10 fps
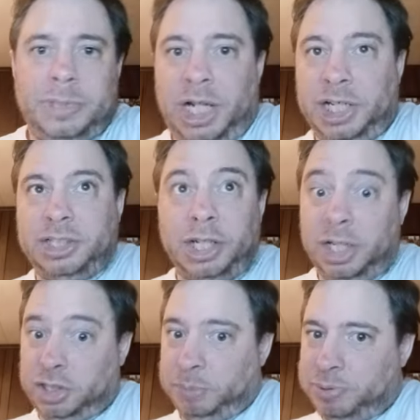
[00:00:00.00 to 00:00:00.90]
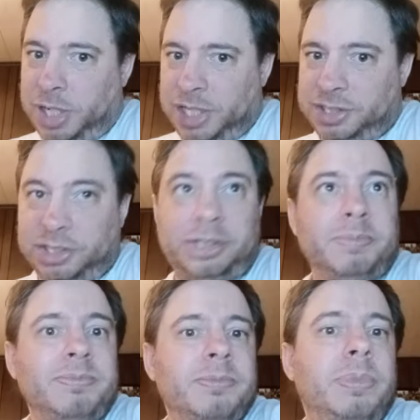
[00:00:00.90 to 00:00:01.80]
I guess they're gonna surprise
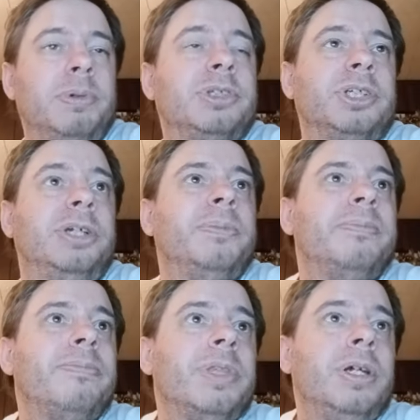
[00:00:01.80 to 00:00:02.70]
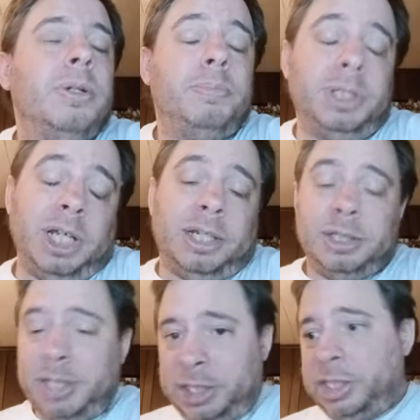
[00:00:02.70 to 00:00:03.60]
us, but we'll see. But yeah,
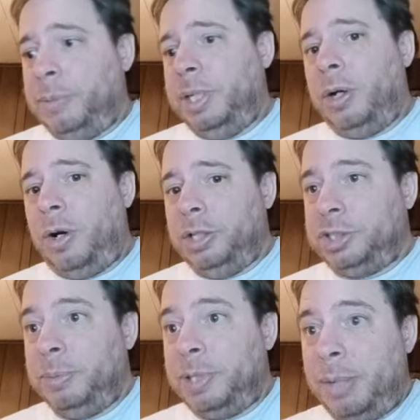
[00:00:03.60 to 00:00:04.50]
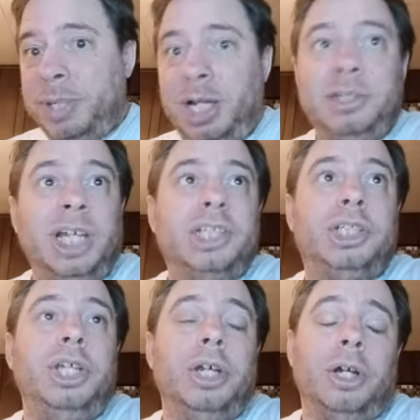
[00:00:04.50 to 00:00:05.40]
that's gonna be awesome coming out
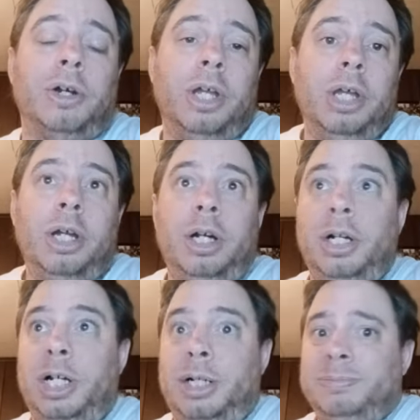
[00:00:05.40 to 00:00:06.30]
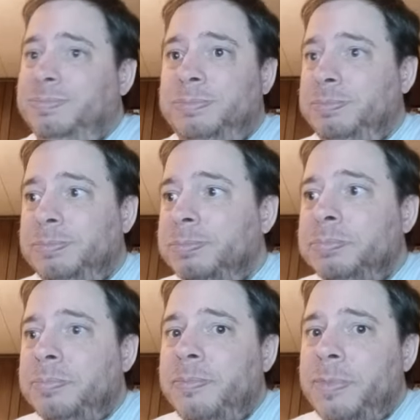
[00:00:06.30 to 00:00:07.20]
next year. Uh,
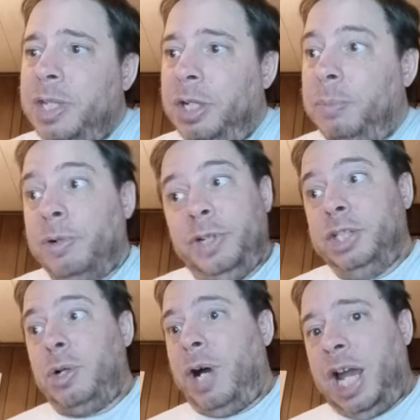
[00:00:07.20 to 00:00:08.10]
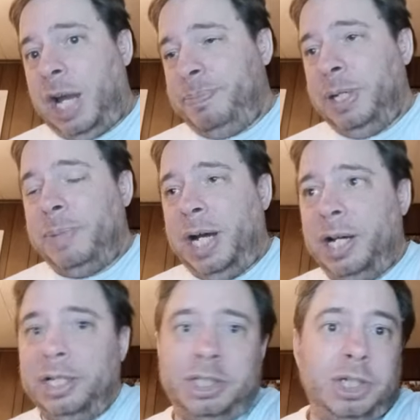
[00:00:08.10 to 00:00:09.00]
you know, Maria's all happy
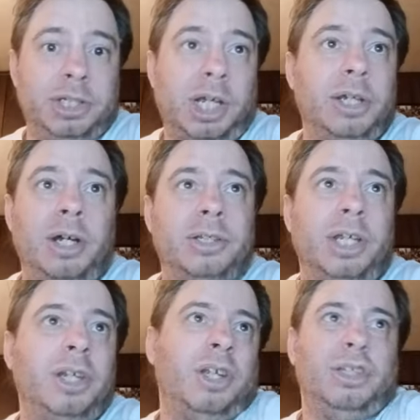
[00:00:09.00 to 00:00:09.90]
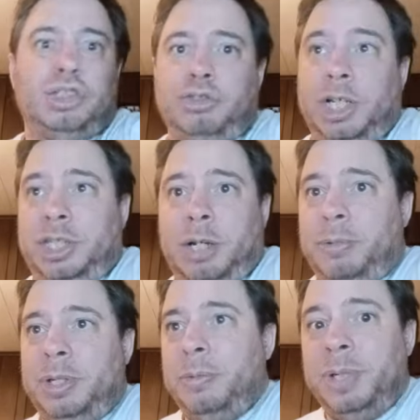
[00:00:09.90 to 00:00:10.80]
about it. She's like, oh, it's like it's great that
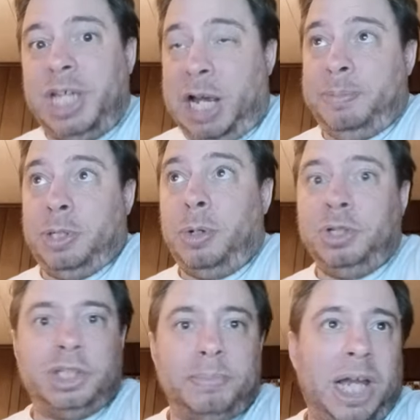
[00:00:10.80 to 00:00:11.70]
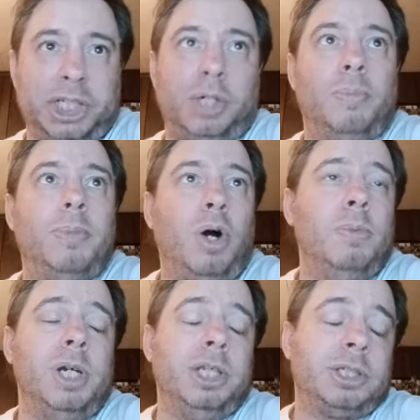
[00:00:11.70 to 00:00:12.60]
we we captured all these magical
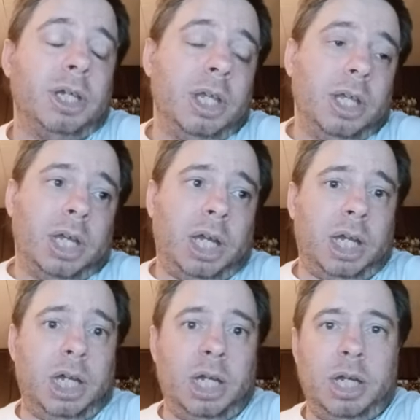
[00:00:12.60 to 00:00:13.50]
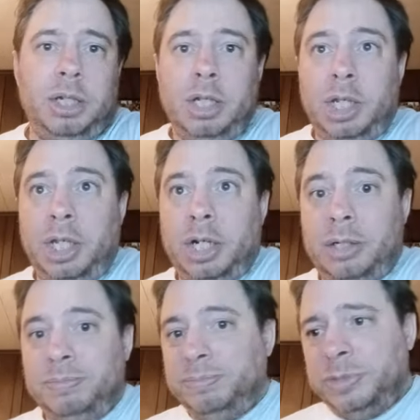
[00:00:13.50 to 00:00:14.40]
moments, and you
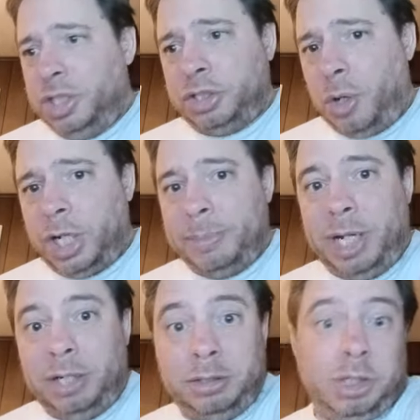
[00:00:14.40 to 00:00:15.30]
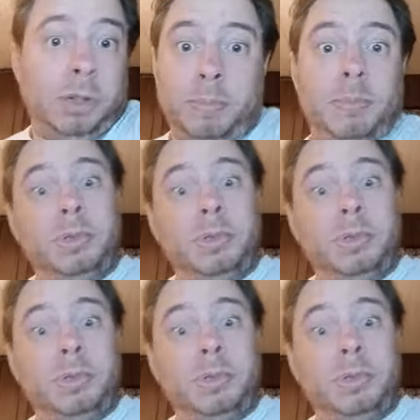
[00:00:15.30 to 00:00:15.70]
know, she's talking about you know,